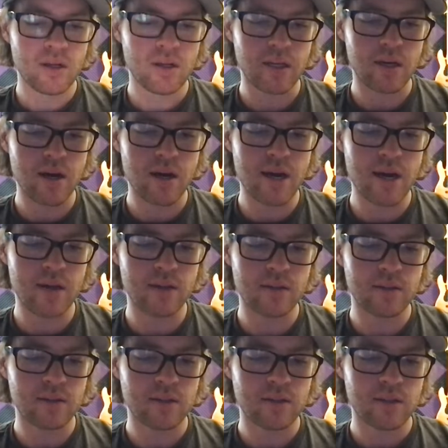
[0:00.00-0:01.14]
Click on it.
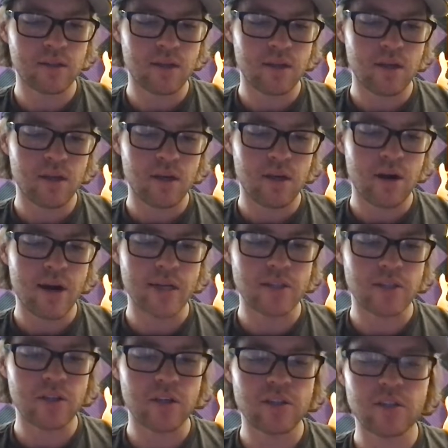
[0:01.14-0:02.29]
All
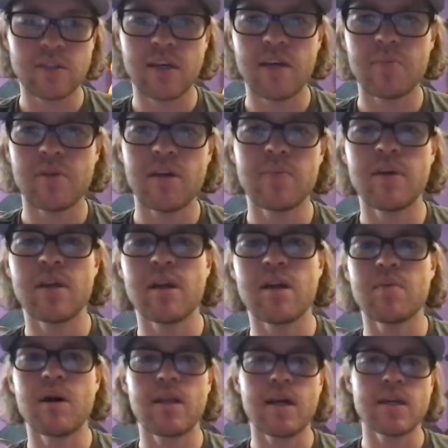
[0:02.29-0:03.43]
right, so here's the 10 BNB that
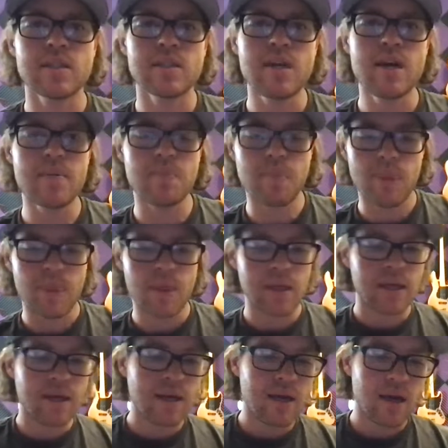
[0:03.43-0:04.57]
I bought last night.
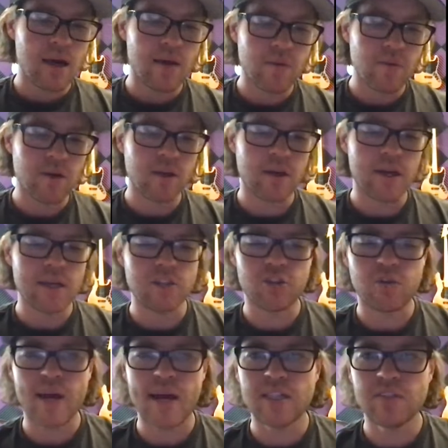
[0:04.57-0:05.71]
And then we're going to hit
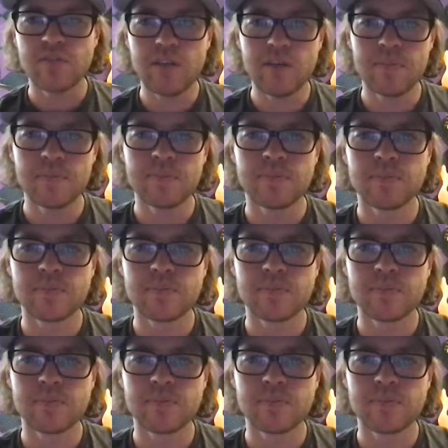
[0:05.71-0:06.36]
transfer.